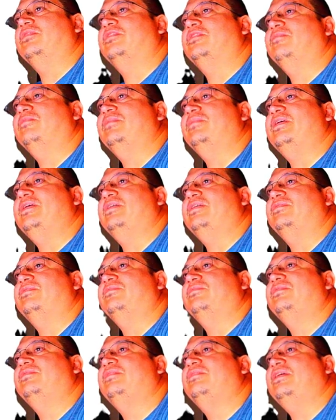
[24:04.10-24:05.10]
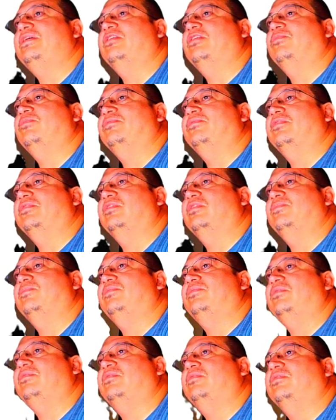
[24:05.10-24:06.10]
to come down and open up
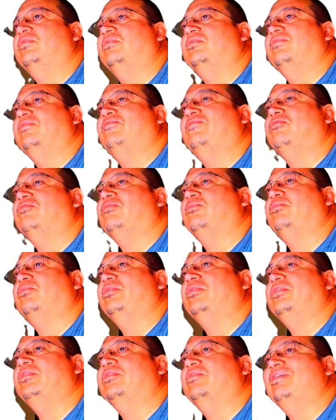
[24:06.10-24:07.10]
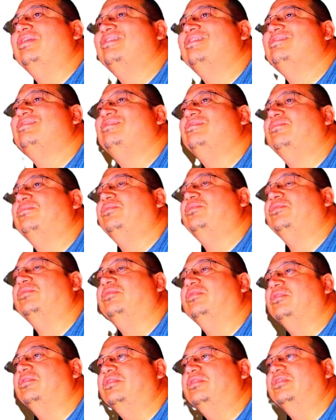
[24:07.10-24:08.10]
our four player X
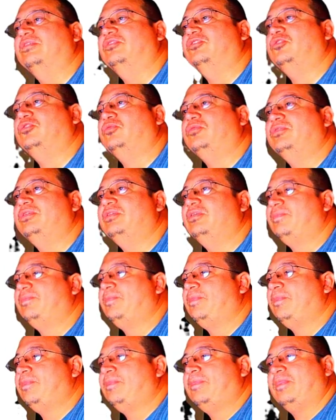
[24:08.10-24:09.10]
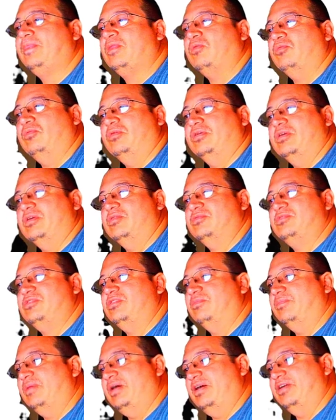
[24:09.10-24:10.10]
input Gunjoy. We're going to go to the
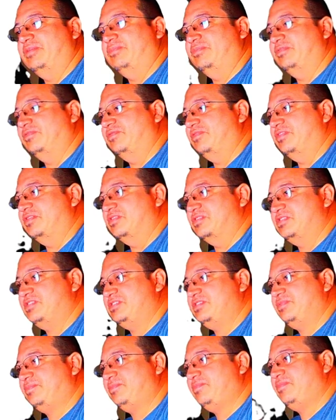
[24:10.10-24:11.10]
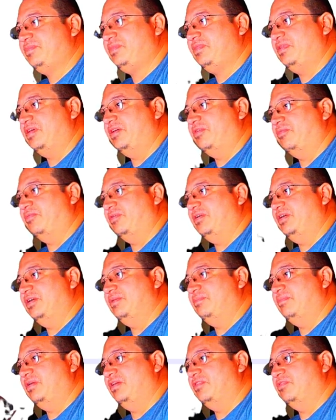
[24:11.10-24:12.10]
bottom of this, and right
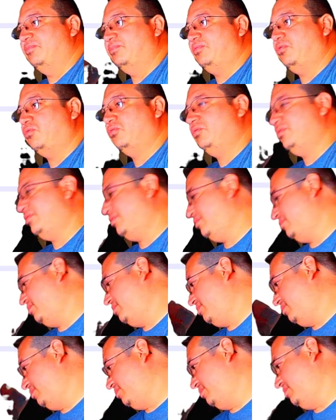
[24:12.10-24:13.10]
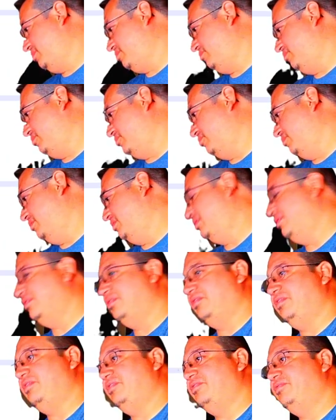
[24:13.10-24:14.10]
by the port, we're going to
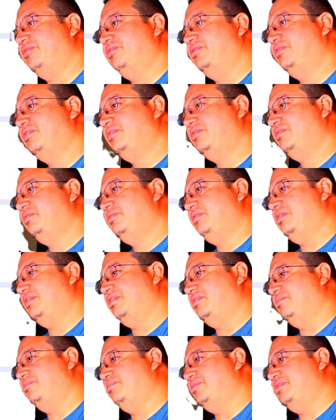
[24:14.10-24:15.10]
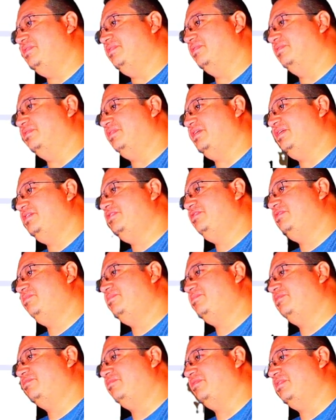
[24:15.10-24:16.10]
hit enter and be lined up
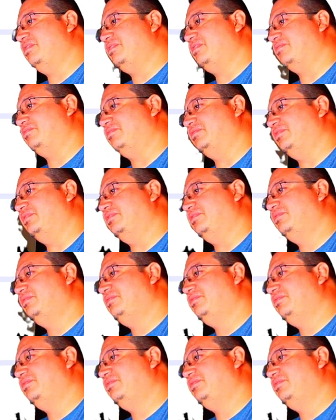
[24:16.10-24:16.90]
directly